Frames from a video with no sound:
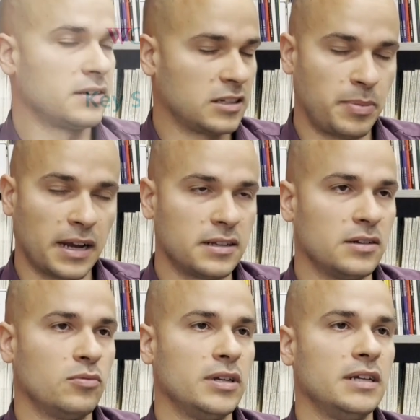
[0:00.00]
expected,
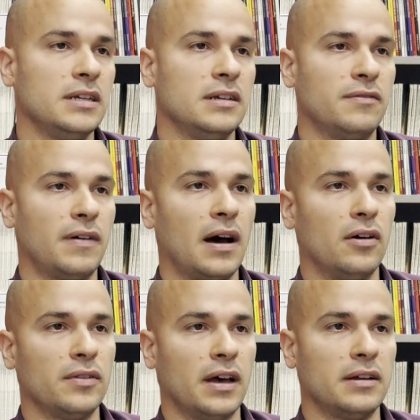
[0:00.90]
we
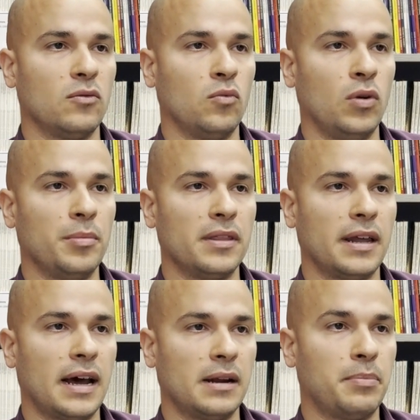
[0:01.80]
found that women that
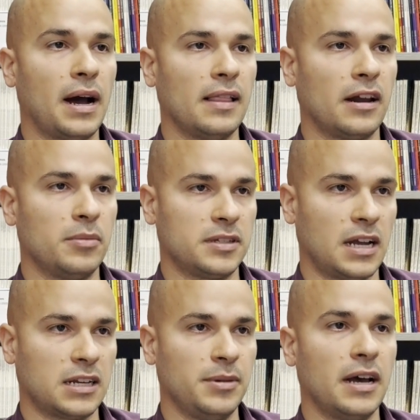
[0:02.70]
had a bilateral
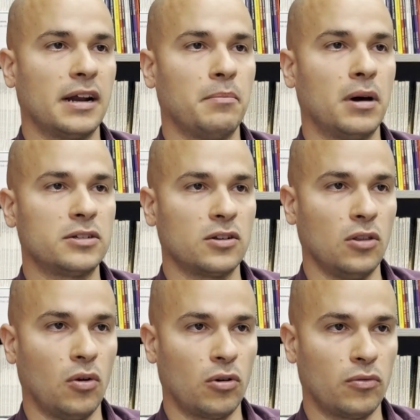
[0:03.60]
mastectomy had a much
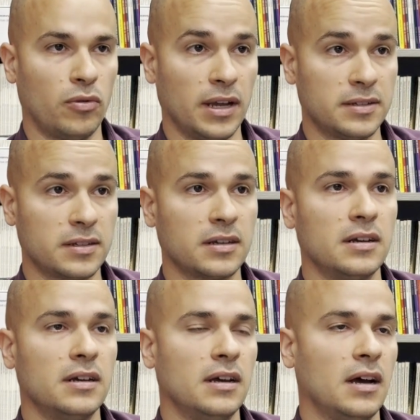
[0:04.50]
lower risk
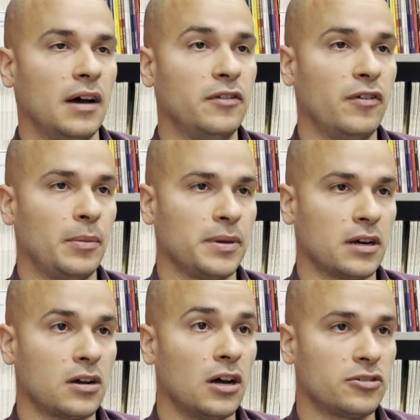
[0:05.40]
of developing a
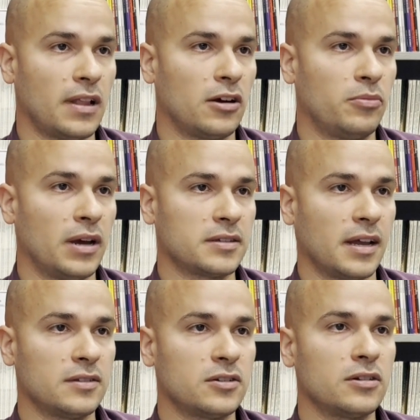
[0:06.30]
contralateral breast
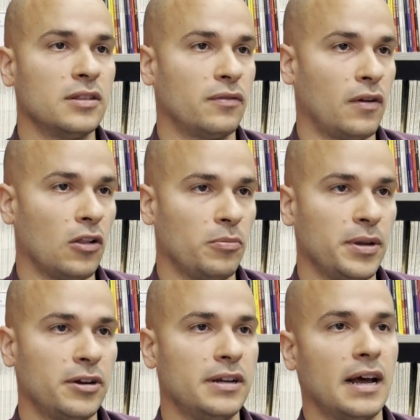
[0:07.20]
cancer in the follow-up
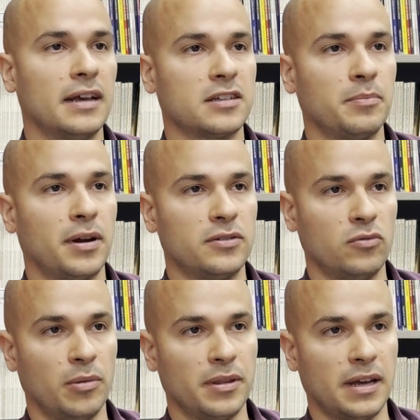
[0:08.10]
period as compared to
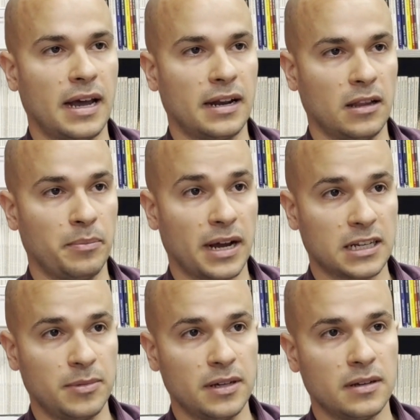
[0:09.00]
women that had a
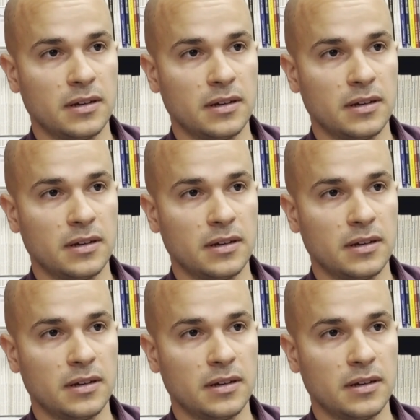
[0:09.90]
lumpectomy.